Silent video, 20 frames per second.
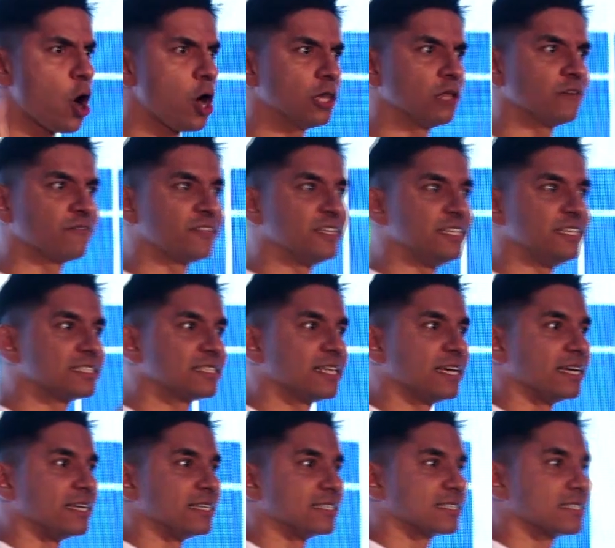of these
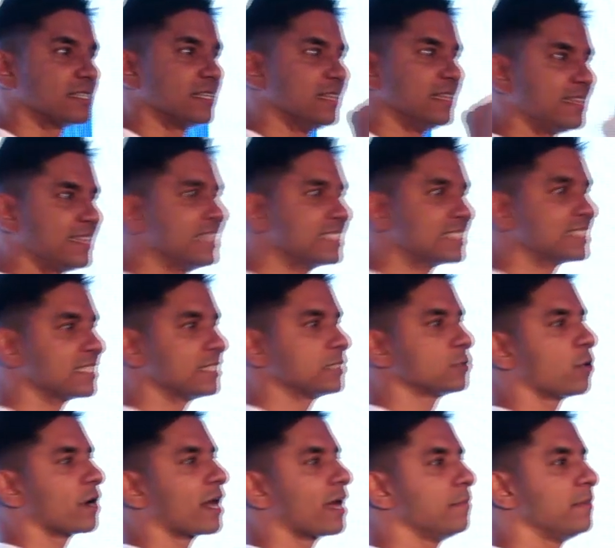things. This is
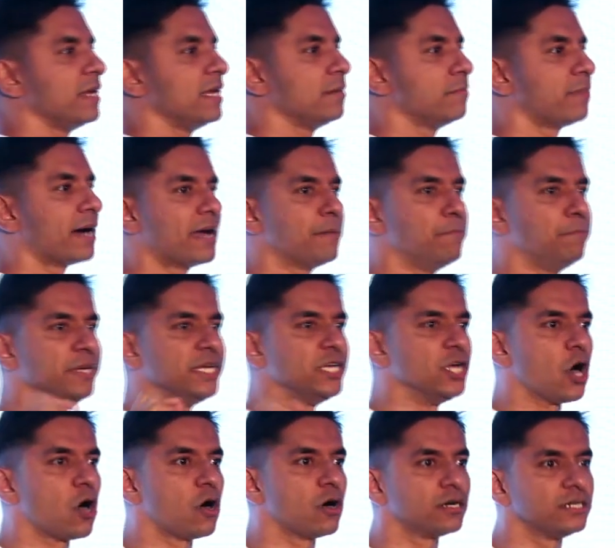what I mean by
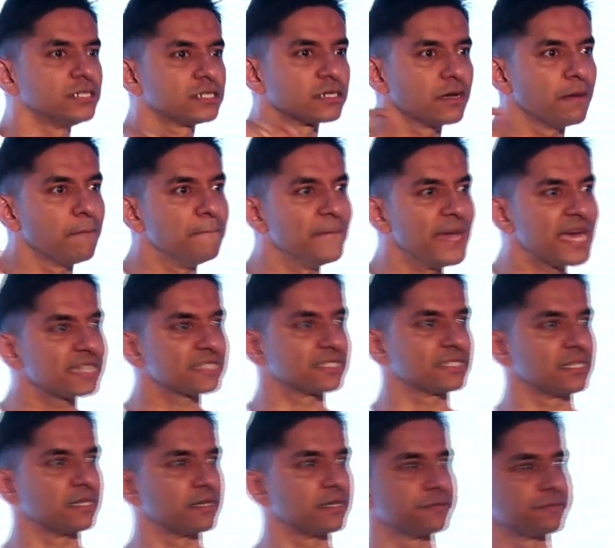beyond medicine.